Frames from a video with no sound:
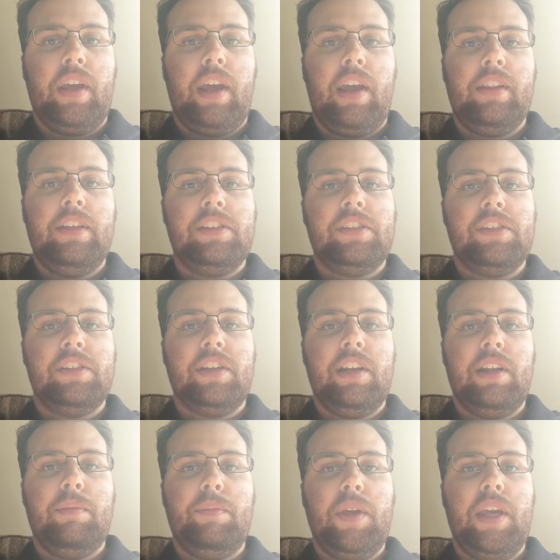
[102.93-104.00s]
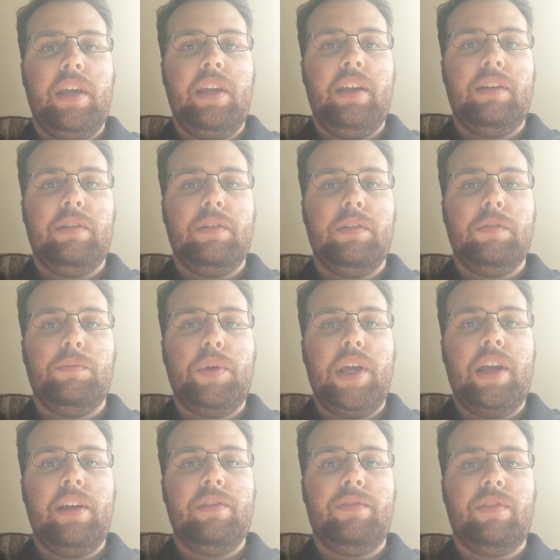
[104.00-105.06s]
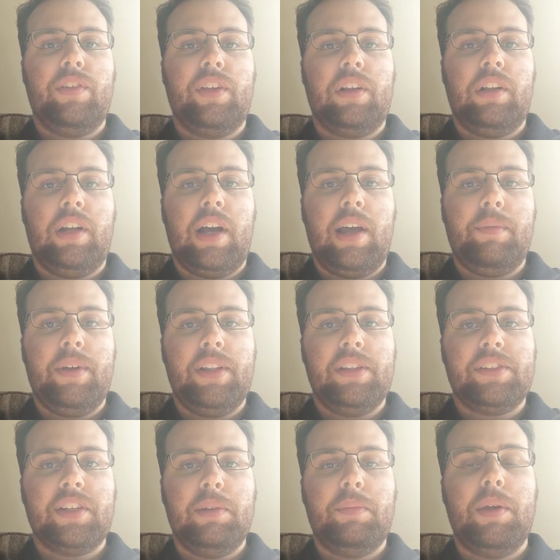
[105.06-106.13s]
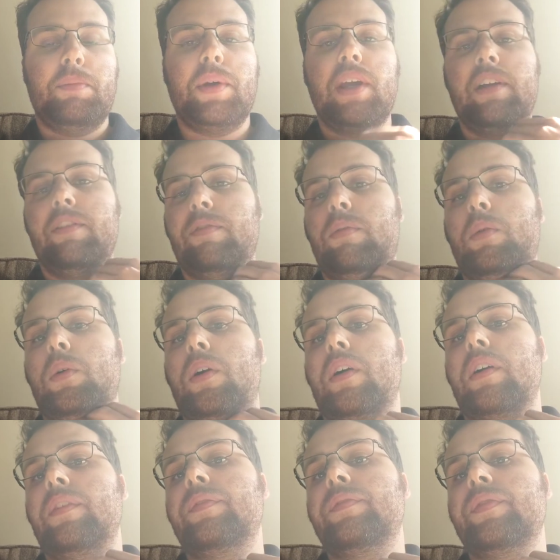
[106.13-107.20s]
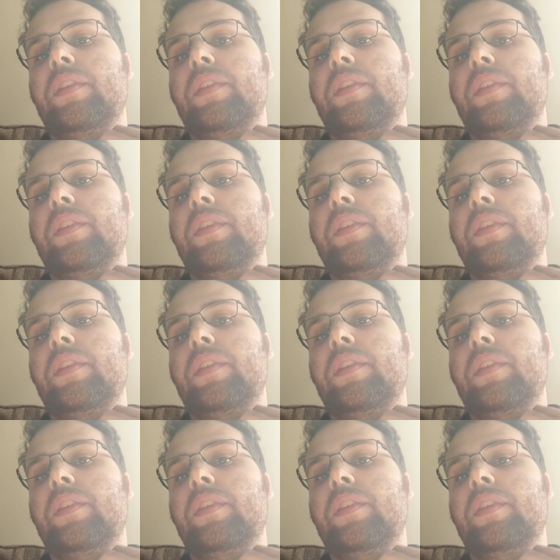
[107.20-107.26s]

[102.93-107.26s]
And this is going to be big for the climate. It's going to be big for